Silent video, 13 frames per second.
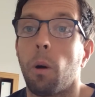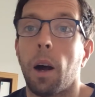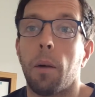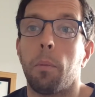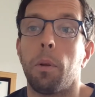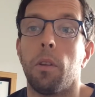what
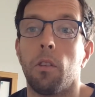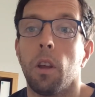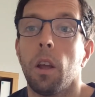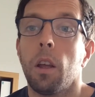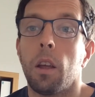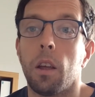happens
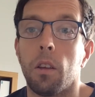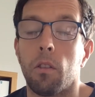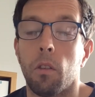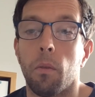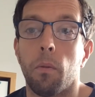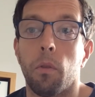
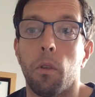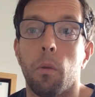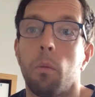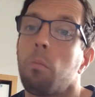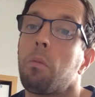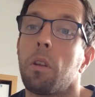is
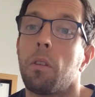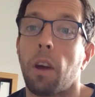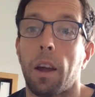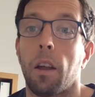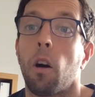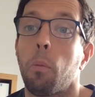the
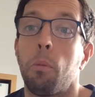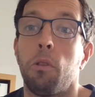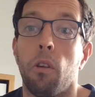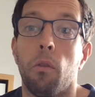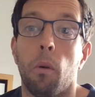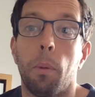entire
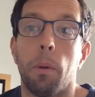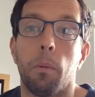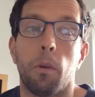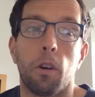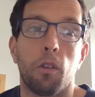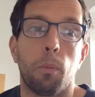opposite of what
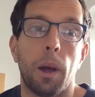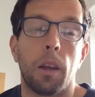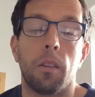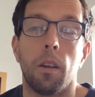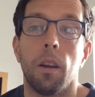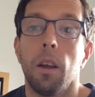people were
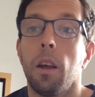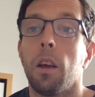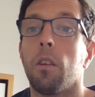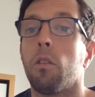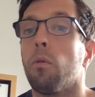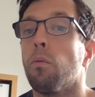expecting,
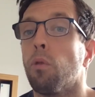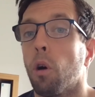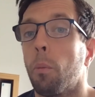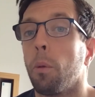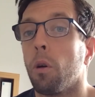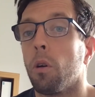is that
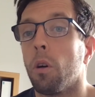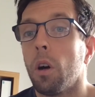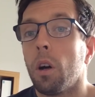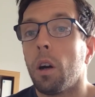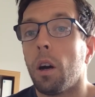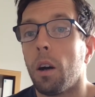Romeo
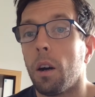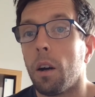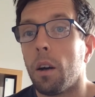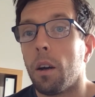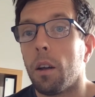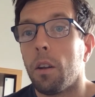
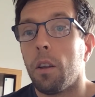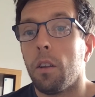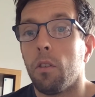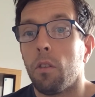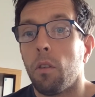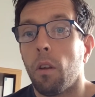and
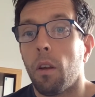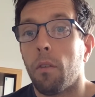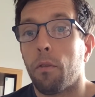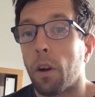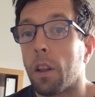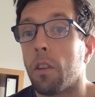his
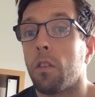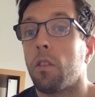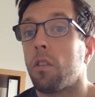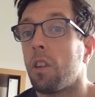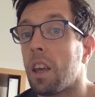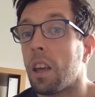friends
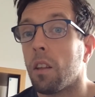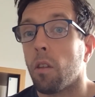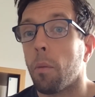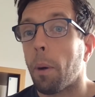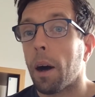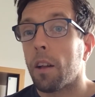sneak into
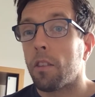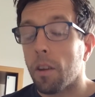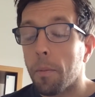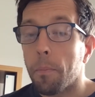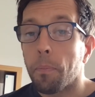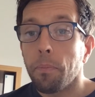the
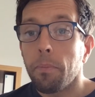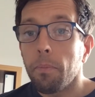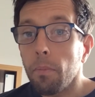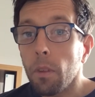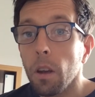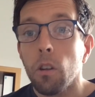party,
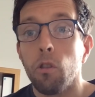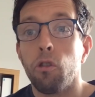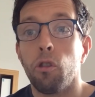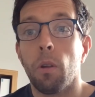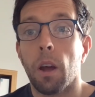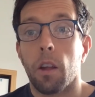and
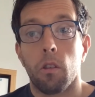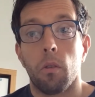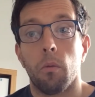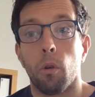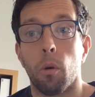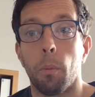Juliet
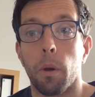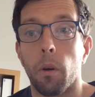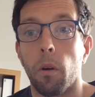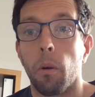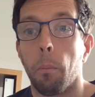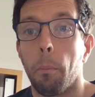and
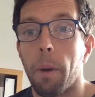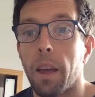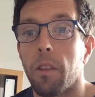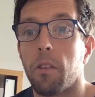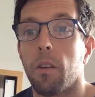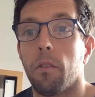Romeo
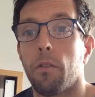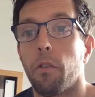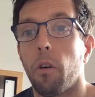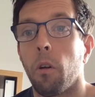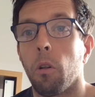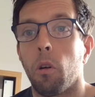meet and
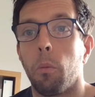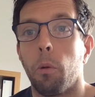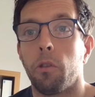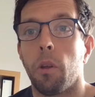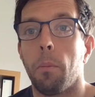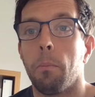fall
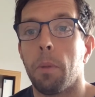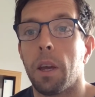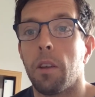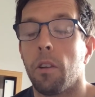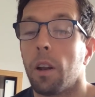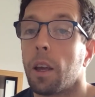almost
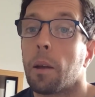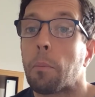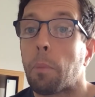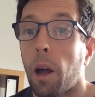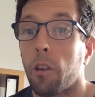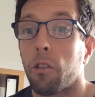immediately
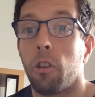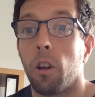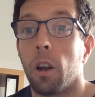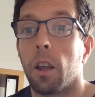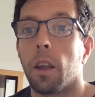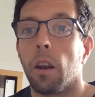and
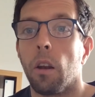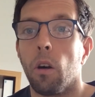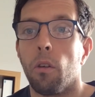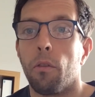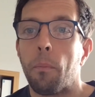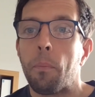passionately in
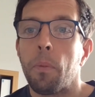love.